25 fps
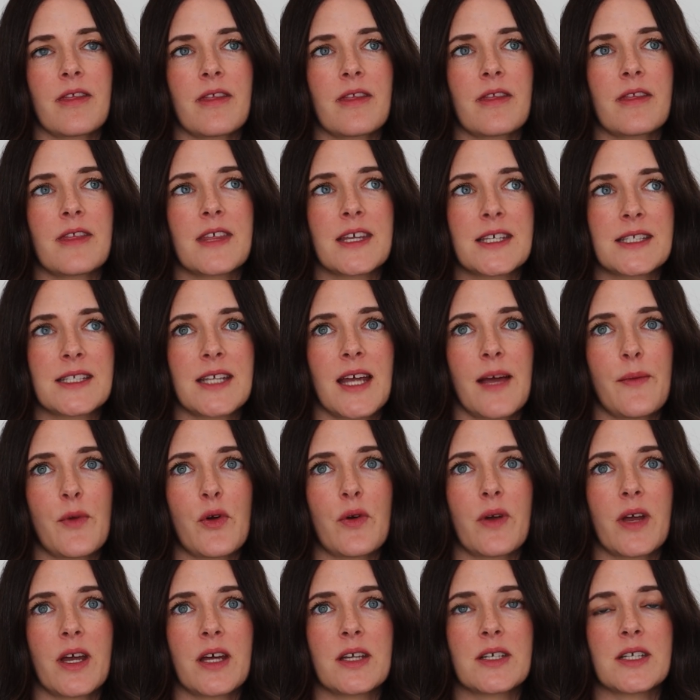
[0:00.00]
this time
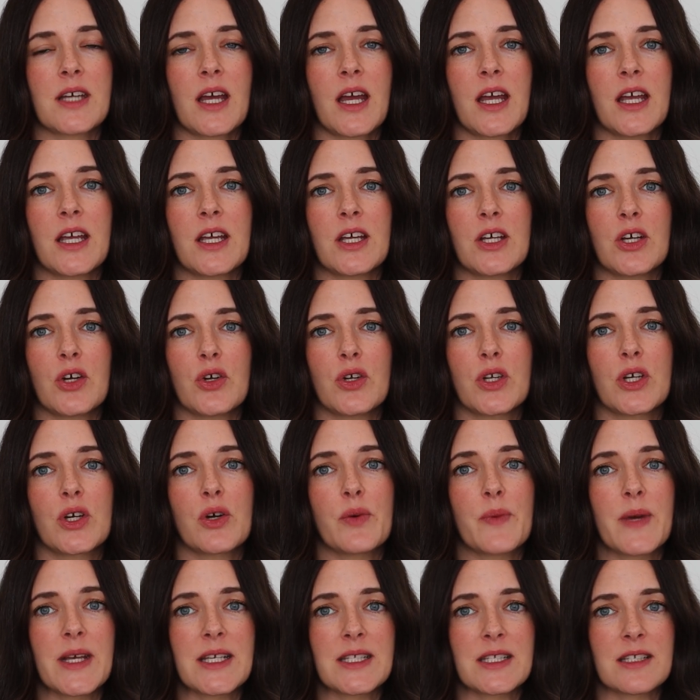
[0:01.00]
around, I only
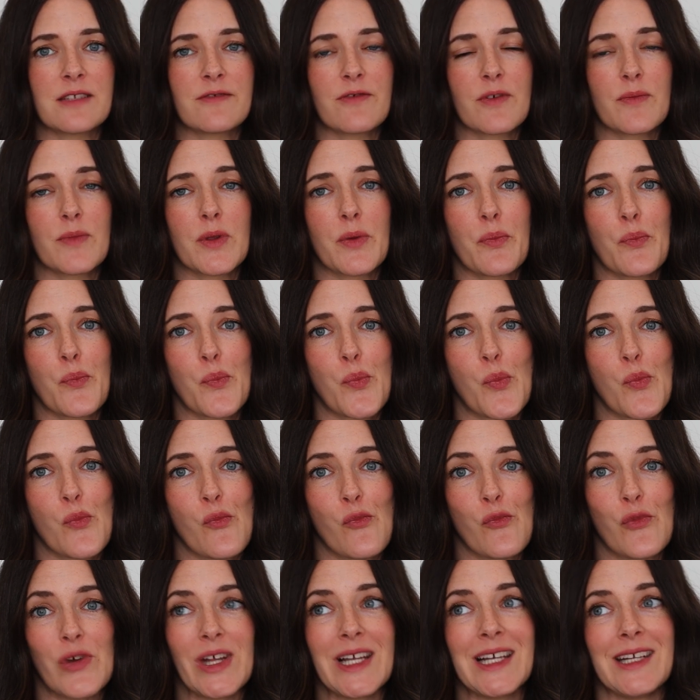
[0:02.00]
got pieces from them
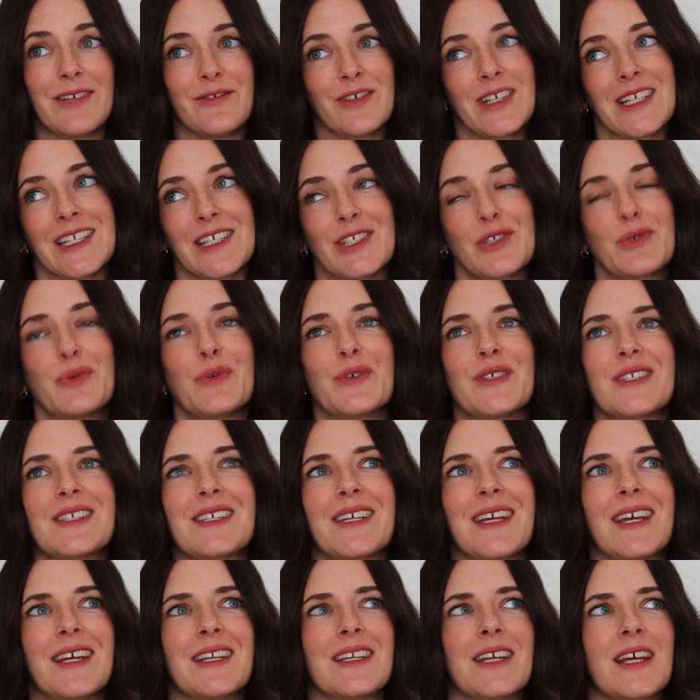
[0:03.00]
really, really towards
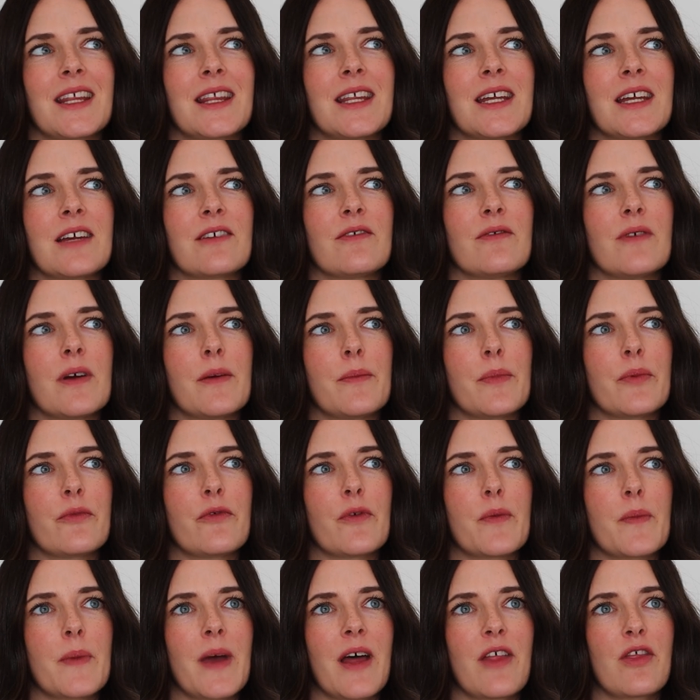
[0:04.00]
the end, I think
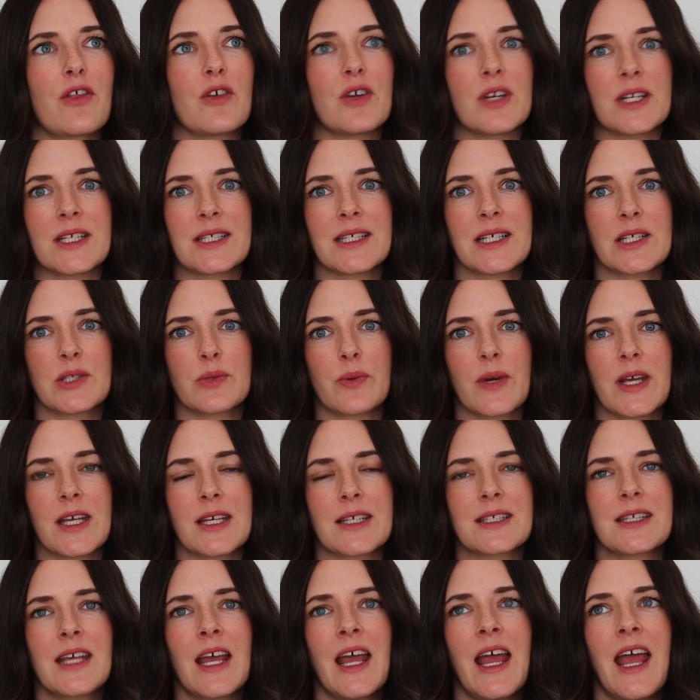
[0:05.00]
from about 36
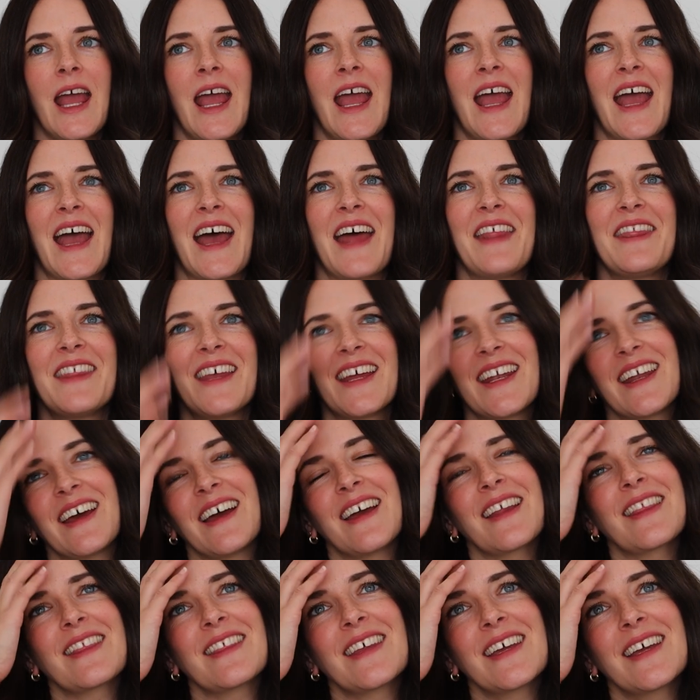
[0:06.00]
weeks. And then
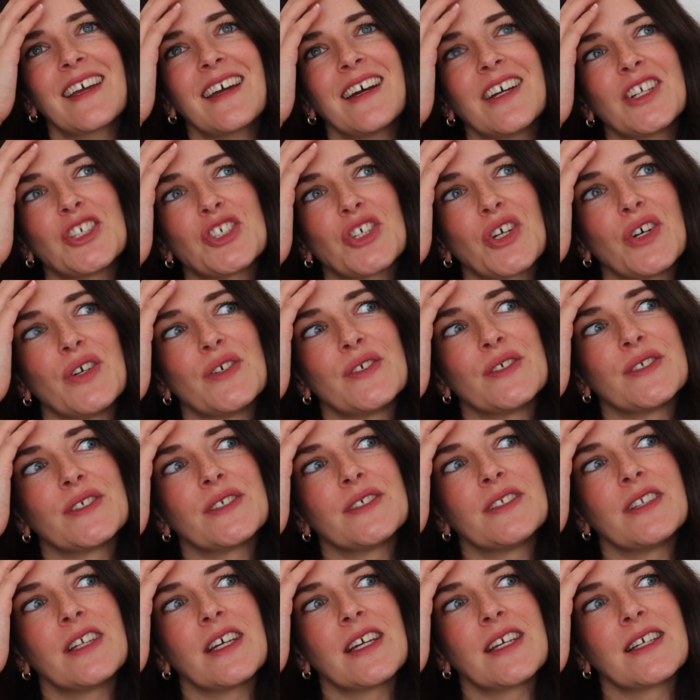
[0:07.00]
I think I
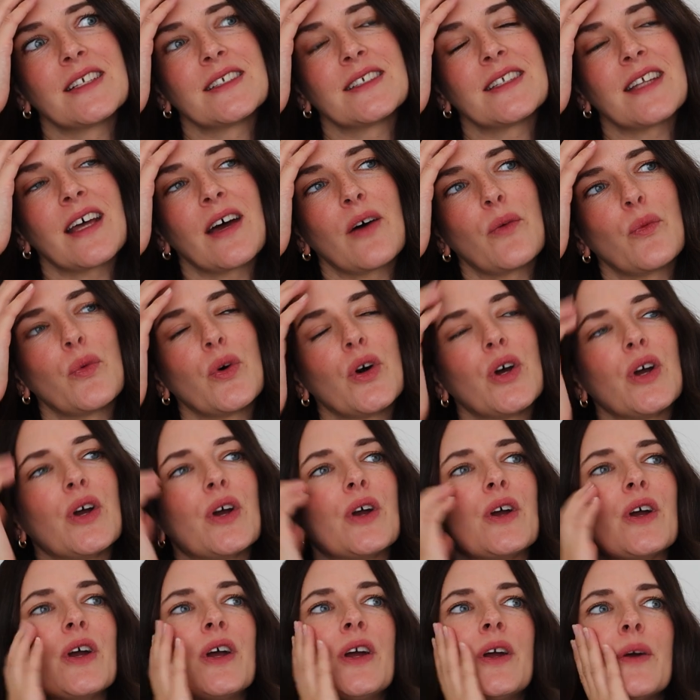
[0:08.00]
chose things that
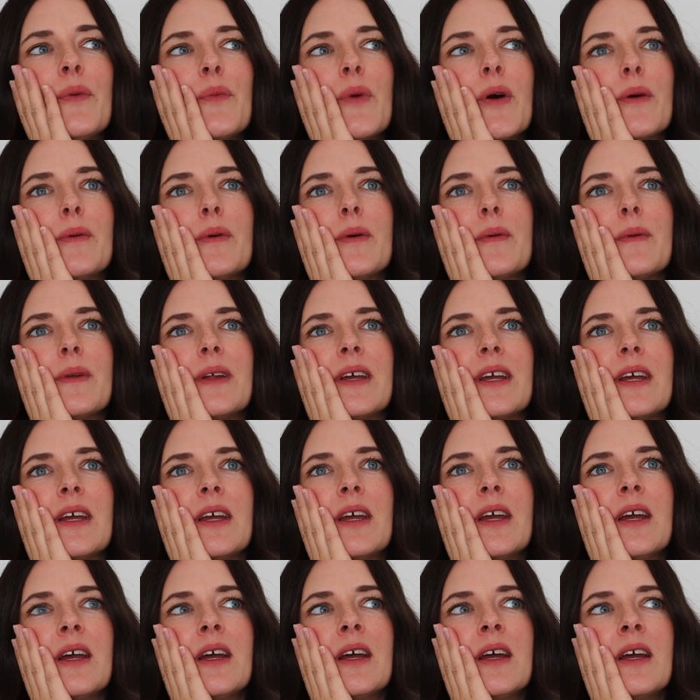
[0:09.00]
were
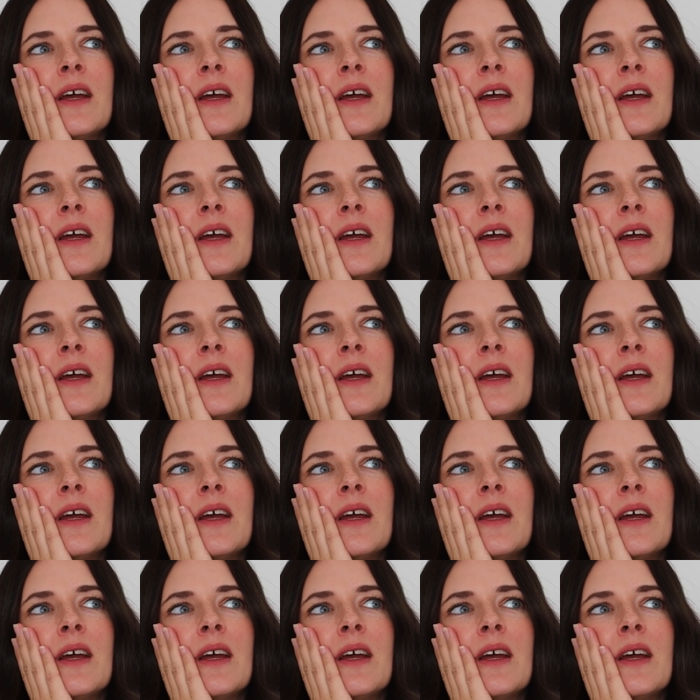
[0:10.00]
probably